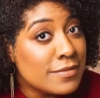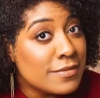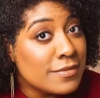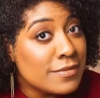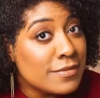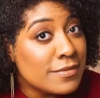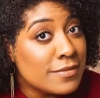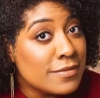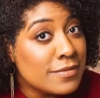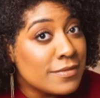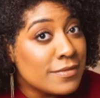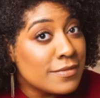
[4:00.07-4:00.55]

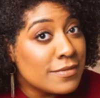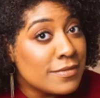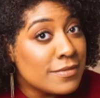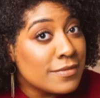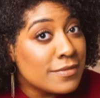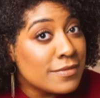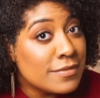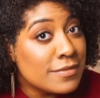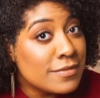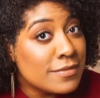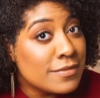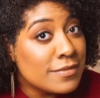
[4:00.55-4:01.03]

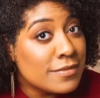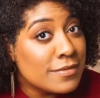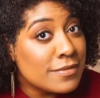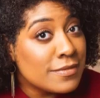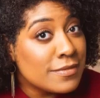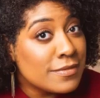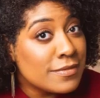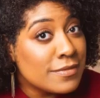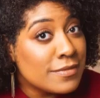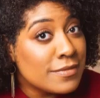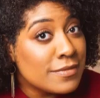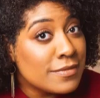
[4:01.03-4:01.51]

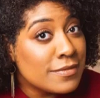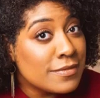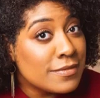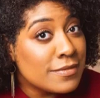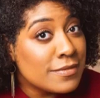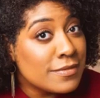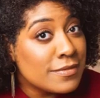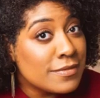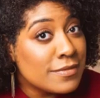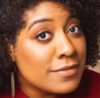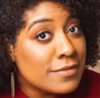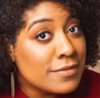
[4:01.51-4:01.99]

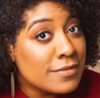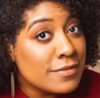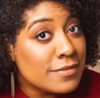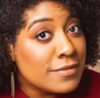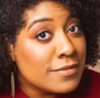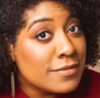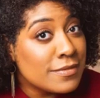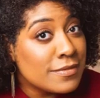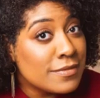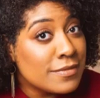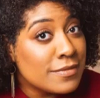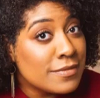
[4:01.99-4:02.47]

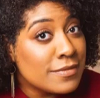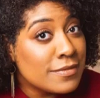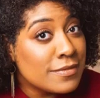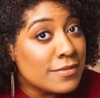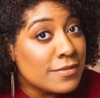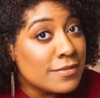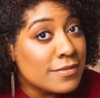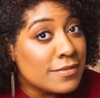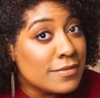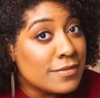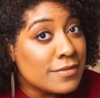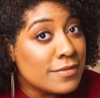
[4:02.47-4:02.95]

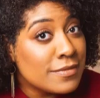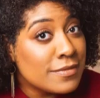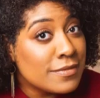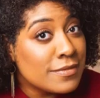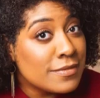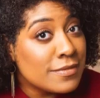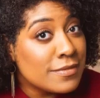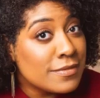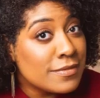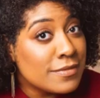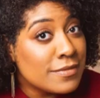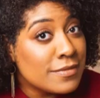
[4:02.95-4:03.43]

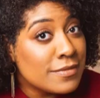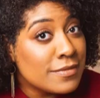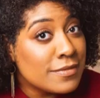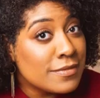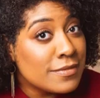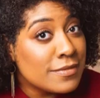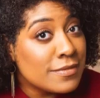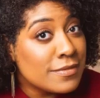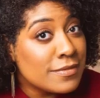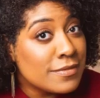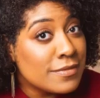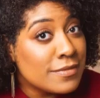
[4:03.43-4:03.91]

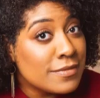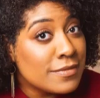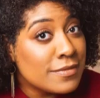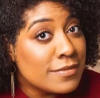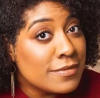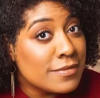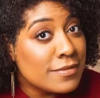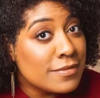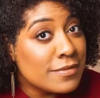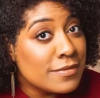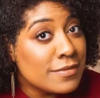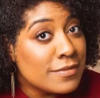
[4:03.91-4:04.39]

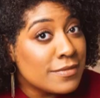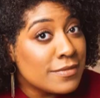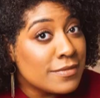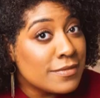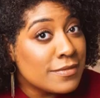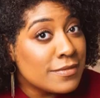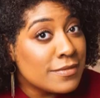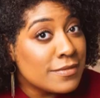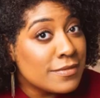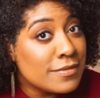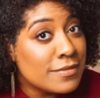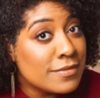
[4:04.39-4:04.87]

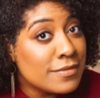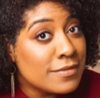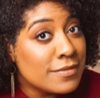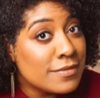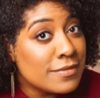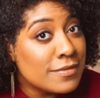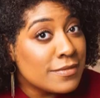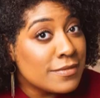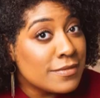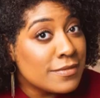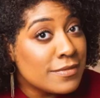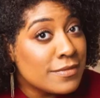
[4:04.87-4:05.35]

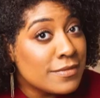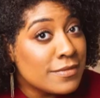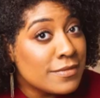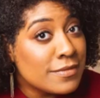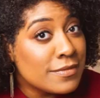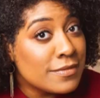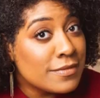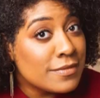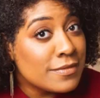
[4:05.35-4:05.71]
[no speech]